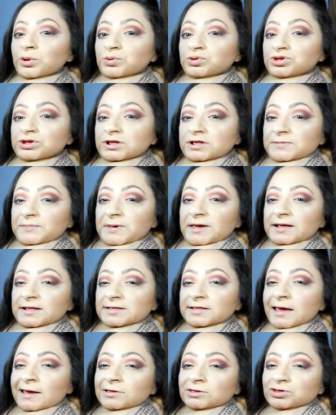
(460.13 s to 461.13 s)
just
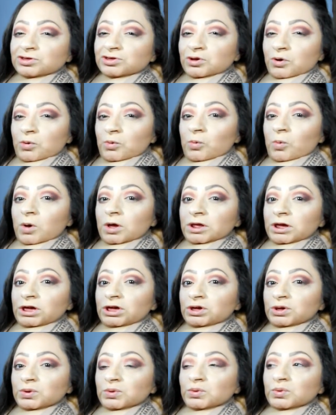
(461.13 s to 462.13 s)
because I don't want to
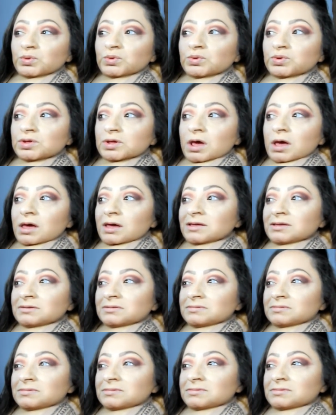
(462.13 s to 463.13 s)
use a
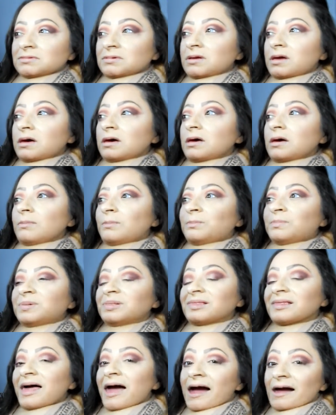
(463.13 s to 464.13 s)

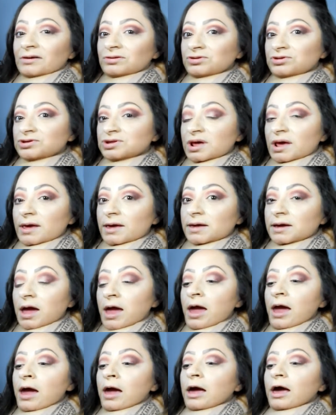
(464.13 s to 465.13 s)
black shade,
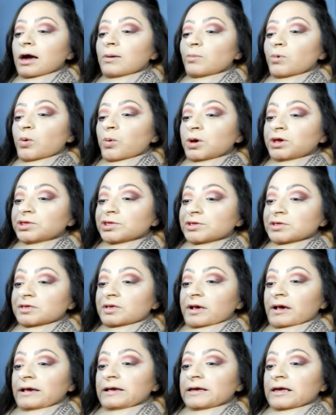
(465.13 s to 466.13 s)
I'm going to
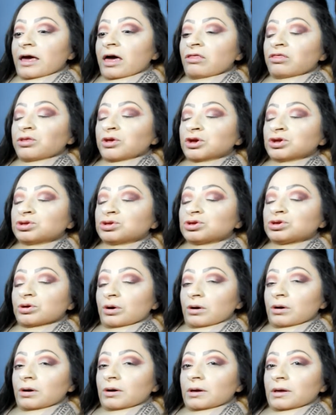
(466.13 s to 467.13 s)
take the
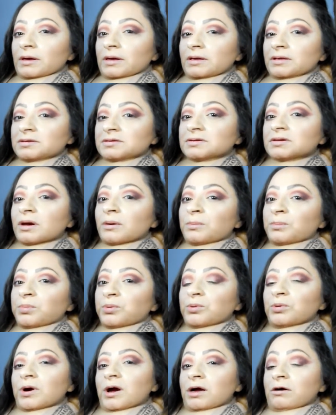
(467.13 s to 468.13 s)
darkest
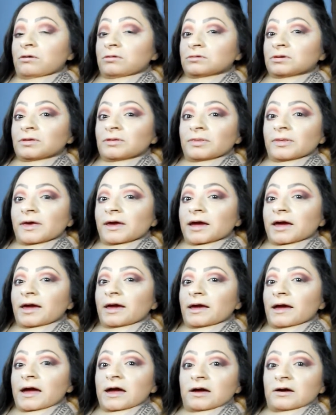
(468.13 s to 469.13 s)
brown that
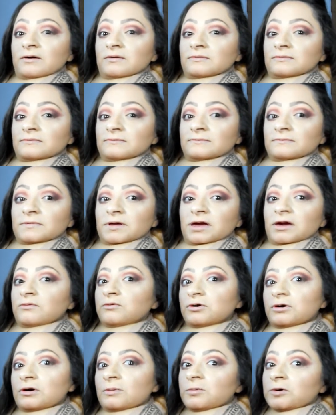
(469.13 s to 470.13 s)
I have
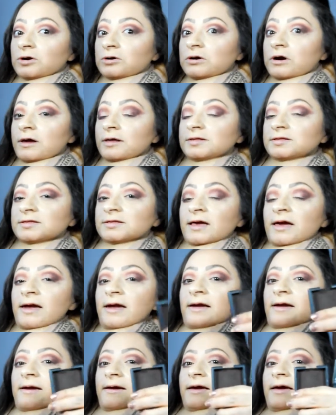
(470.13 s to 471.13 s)
ever come across,
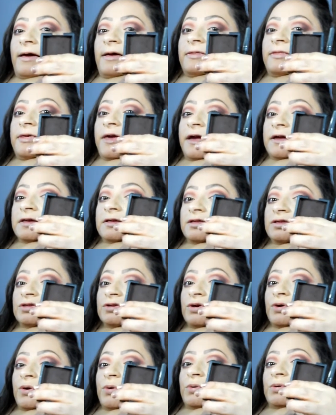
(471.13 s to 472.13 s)
and that is
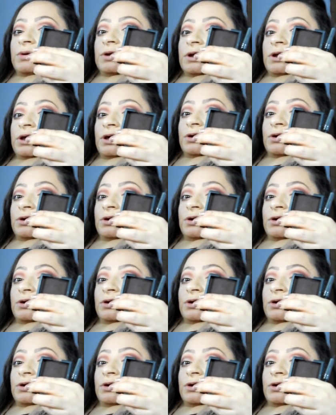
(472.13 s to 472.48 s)
Coconut